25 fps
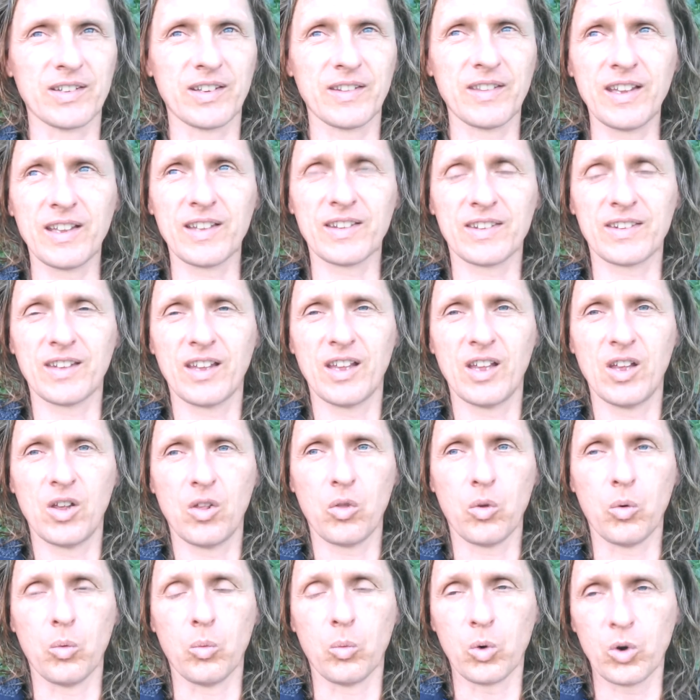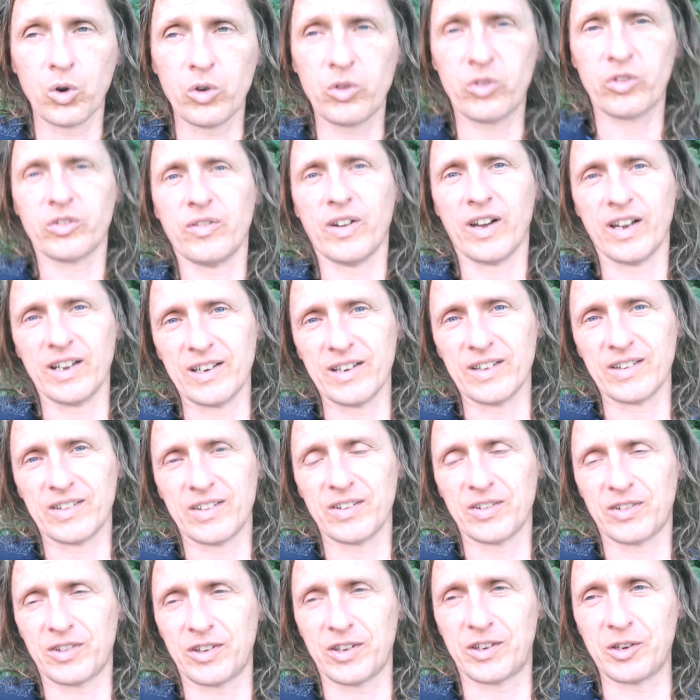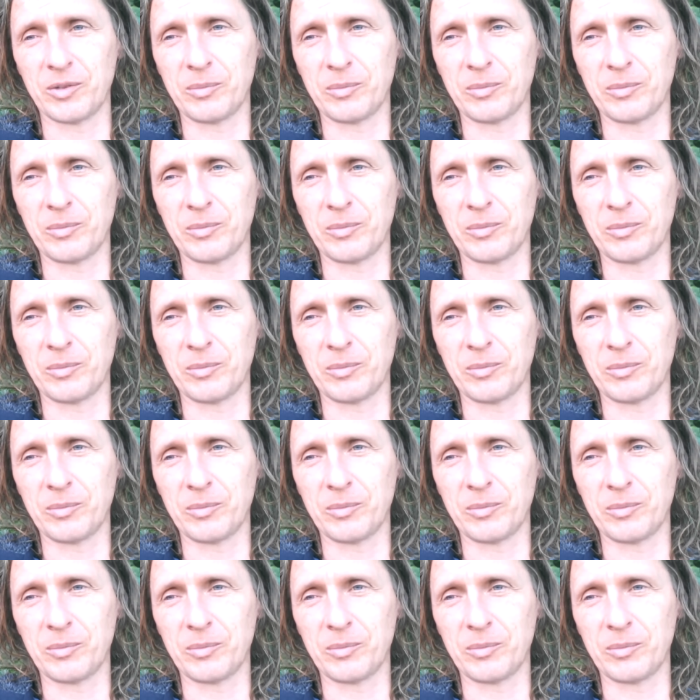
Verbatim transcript: I think it's the worst violence is the